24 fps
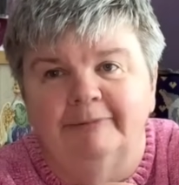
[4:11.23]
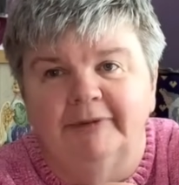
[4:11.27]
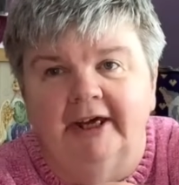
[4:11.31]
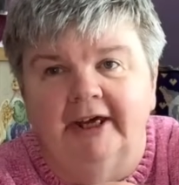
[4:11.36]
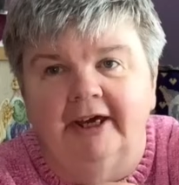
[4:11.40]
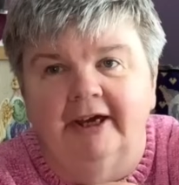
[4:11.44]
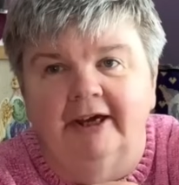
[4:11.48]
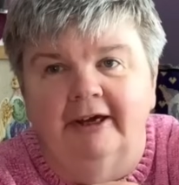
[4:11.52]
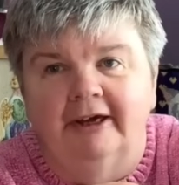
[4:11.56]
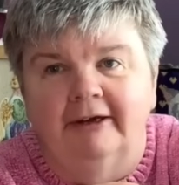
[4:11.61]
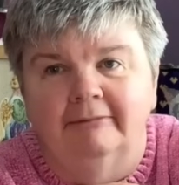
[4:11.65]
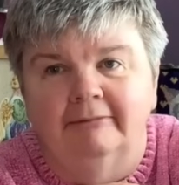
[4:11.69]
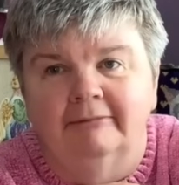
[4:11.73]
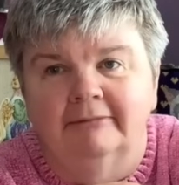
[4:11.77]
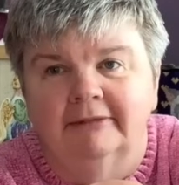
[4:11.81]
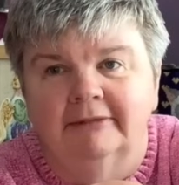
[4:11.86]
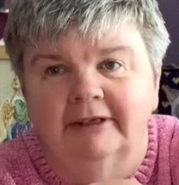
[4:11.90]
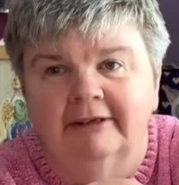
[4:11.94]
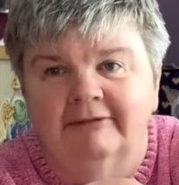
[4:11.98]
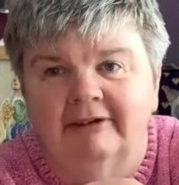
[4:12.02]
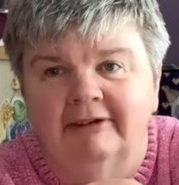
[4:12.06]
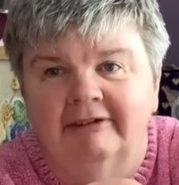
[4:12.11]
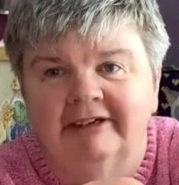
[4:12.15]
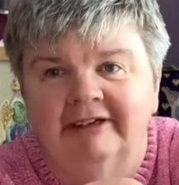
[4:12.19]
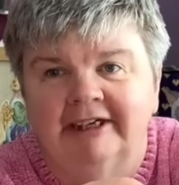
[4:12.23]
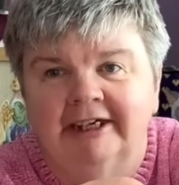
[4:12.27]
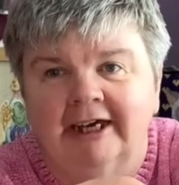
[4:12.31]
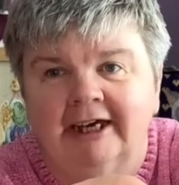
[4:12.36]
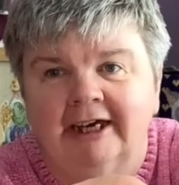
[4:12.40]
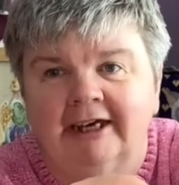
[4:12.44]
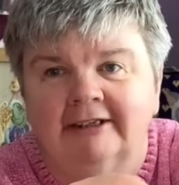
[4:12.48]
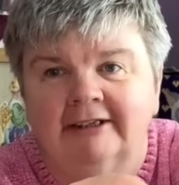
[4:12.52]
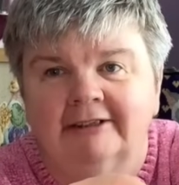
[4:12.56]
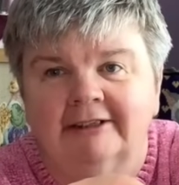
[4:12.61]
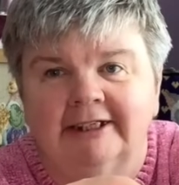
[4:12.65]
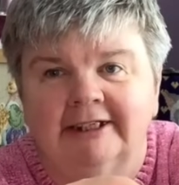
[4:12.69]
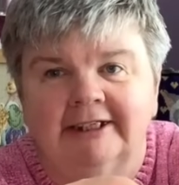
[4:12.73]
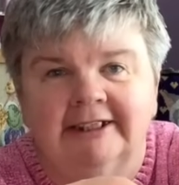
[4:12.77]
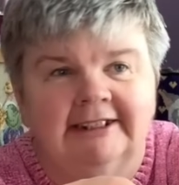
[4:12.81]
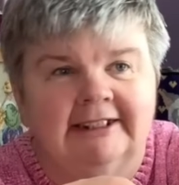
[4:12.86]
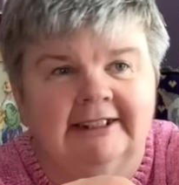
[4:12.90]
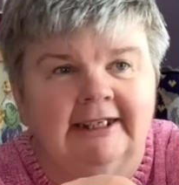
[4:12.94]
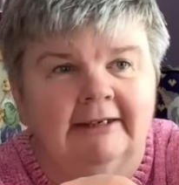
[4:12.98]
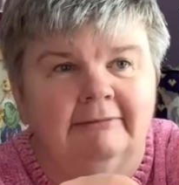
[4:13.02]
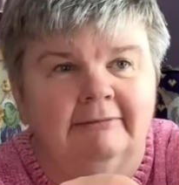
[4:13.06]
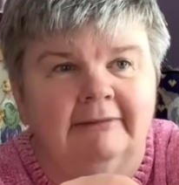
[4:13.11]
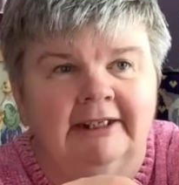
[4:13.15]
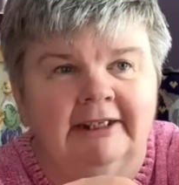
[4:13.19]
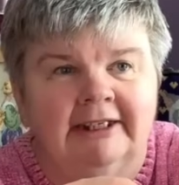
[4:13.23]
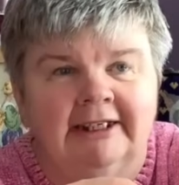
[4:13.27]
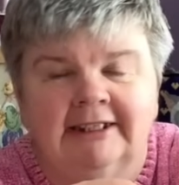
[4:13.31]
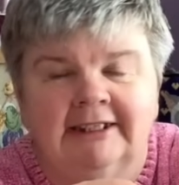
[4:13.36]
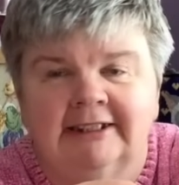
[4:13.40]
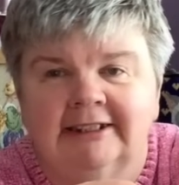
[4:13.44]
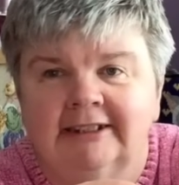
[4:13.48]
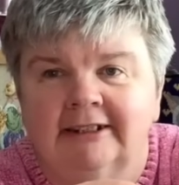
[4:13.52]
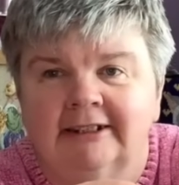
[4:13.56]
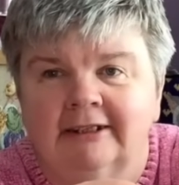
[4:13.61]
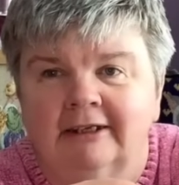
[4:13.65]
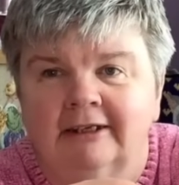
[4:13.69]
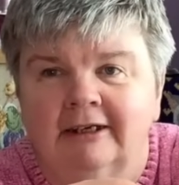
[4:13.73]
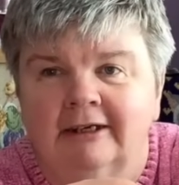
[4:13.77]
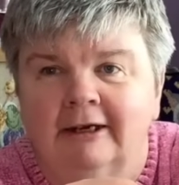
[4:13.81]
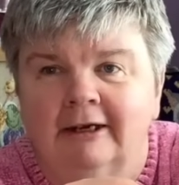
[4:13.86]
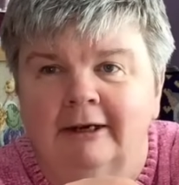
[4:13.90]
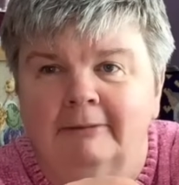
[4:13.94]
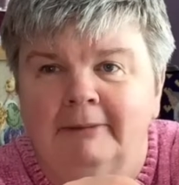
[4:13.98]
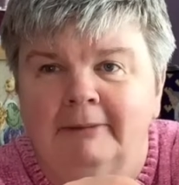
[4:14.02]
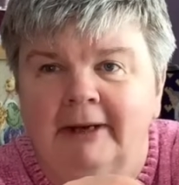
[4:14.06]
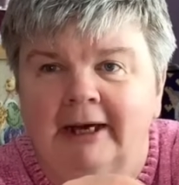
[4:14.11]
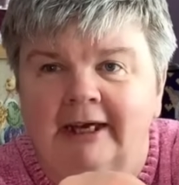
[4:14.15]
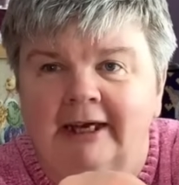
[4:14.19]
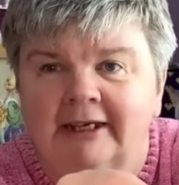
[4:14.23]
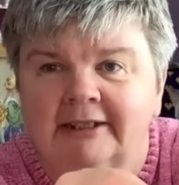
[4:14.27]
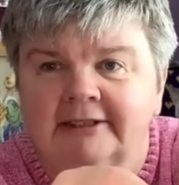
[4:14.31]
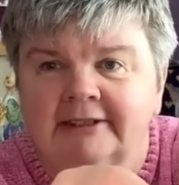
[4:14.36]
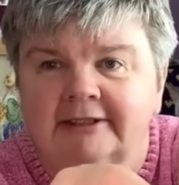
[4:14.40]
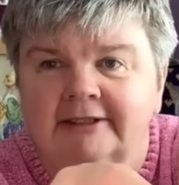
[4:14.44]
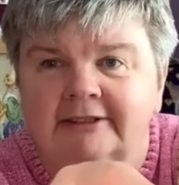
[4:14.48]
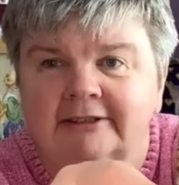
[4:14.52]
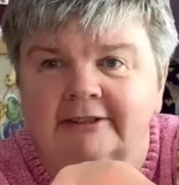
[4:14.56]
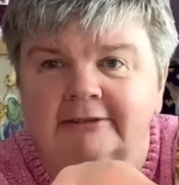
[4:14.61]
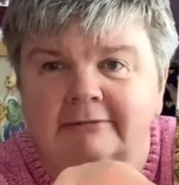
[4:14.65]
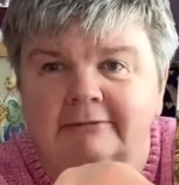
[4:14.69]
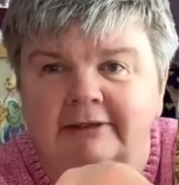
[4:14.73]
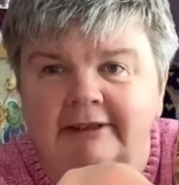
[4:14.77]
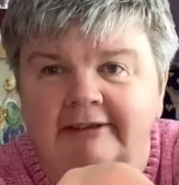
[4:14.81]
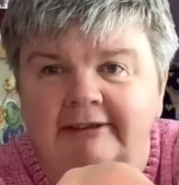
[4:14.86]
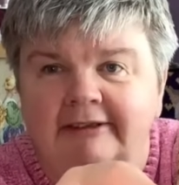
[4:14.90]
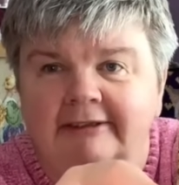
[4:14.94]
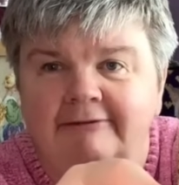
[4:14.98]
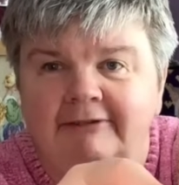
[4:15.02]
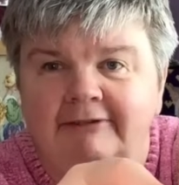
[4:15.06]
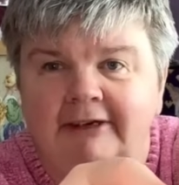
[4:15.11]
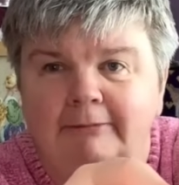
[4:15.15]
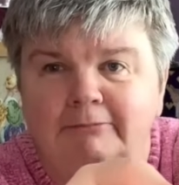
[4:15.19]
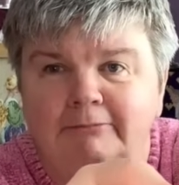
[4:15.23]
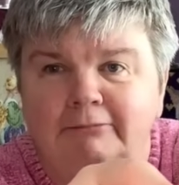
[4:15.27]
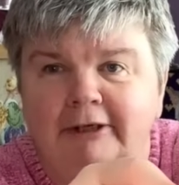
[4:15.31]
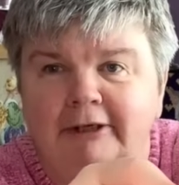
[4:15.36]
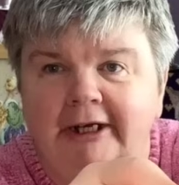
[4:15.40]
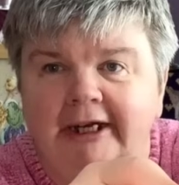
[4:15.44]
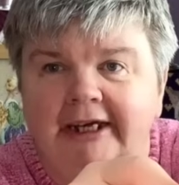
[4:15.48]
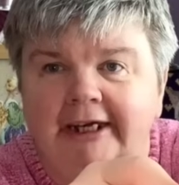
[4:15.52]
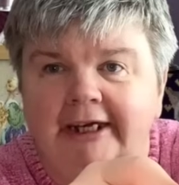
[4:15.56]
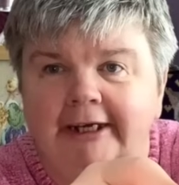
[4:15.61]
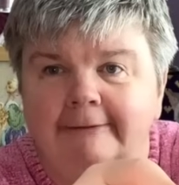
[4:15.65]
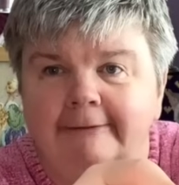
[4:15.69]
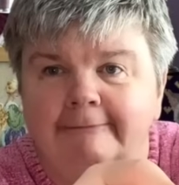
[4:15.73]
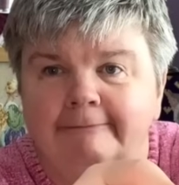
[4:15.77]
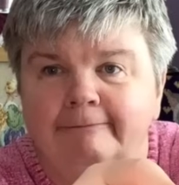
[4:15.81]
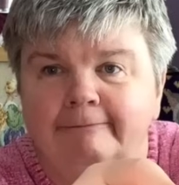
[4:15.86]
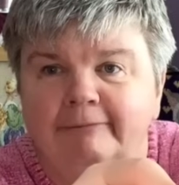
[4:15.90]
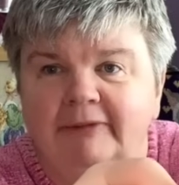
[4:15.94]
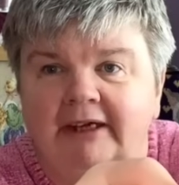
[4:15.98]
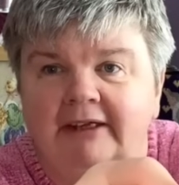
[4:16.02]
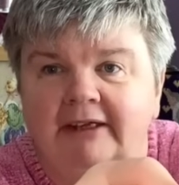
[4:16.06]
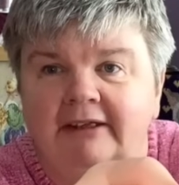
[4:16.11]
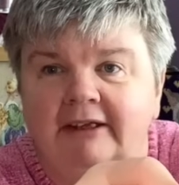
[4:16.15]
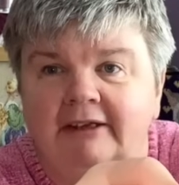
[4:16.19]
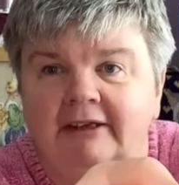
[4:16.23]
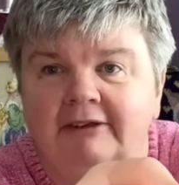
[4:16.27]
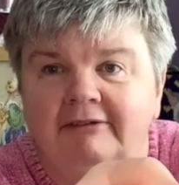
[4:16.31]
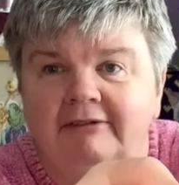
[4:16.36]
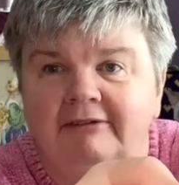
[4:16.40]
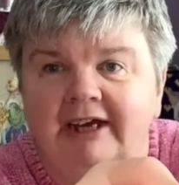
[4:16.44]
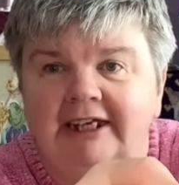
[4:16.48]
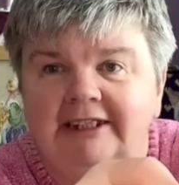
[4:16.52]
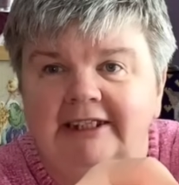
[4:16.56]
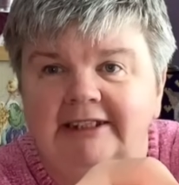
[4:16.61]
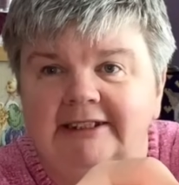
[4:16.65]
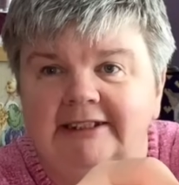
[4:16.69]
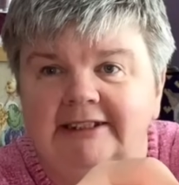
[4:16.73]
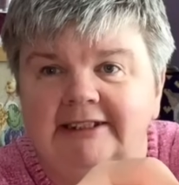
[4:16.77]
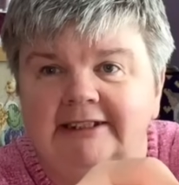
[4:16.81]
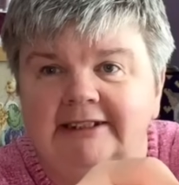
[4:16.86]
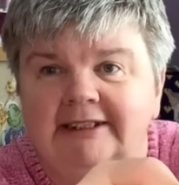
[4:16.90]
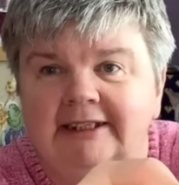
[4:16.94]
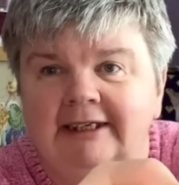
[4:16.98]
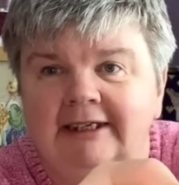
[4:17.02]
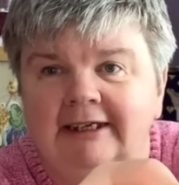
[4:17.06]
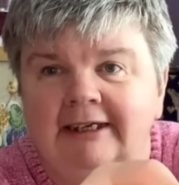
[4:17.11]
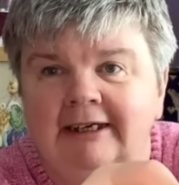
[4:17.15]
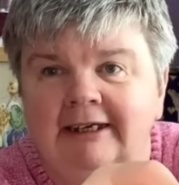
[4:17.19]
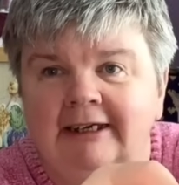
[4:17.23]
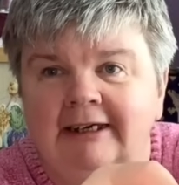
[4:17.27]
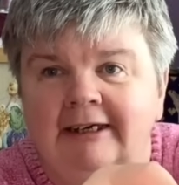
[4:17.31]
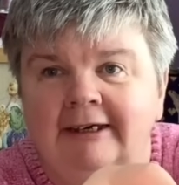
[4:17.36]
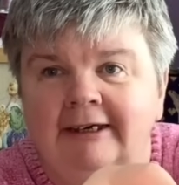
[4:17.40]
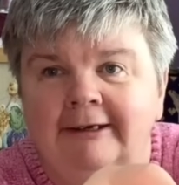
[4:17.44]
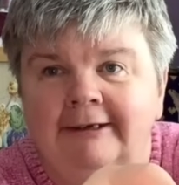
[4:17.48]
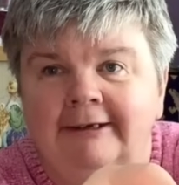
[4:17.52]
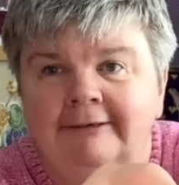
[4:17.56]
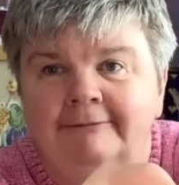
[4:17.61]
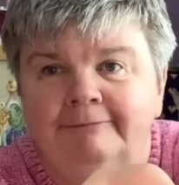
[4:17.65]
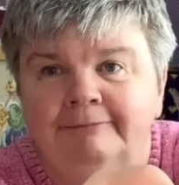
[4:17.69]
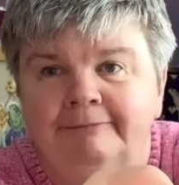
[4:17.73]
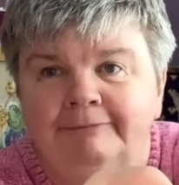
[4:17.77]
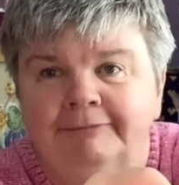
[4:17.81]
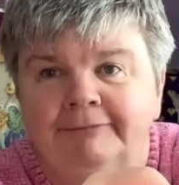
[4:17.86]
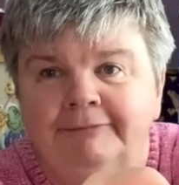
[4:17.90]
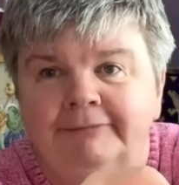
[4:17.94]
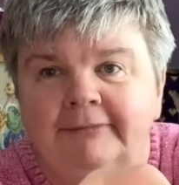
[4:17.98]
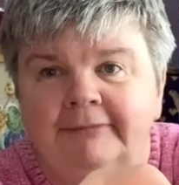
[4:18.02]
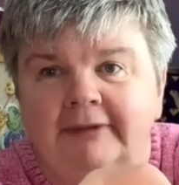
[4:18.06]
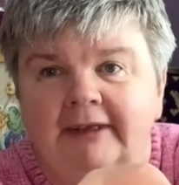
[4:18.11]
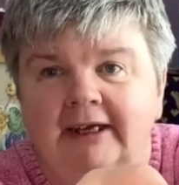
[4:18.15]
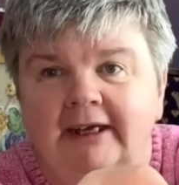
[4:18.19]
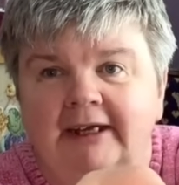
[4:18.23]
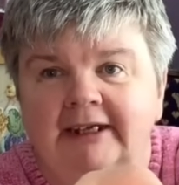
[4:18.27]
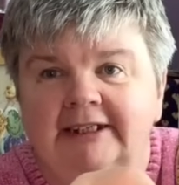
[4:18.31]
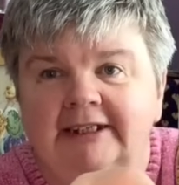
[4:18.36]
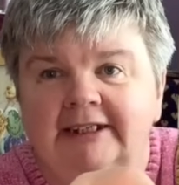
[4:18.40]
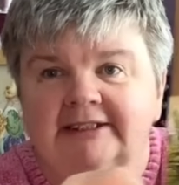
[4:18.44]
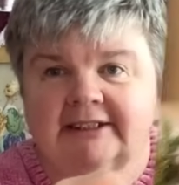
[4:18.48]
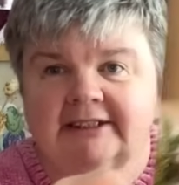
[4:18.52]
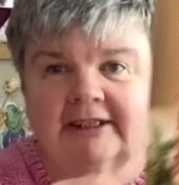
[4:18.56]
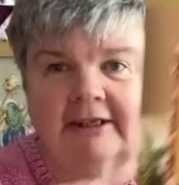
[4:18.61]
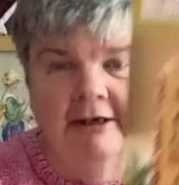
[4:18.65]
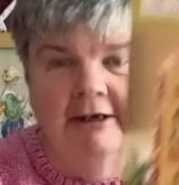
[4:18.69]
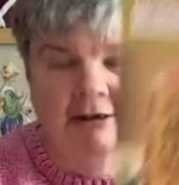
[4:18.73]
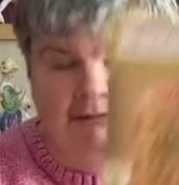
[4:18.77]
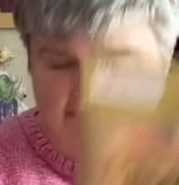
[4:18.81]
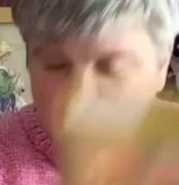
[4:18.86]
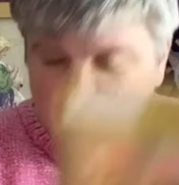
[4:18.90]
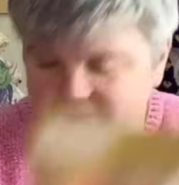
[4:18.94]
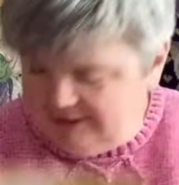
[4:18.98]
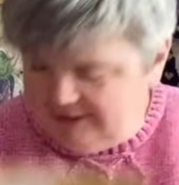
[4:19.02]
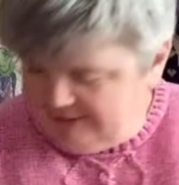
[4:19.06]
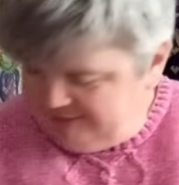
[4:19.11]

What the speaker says: A very kind lady sent me this in a parcel with the fabric and the threads, and it's the code for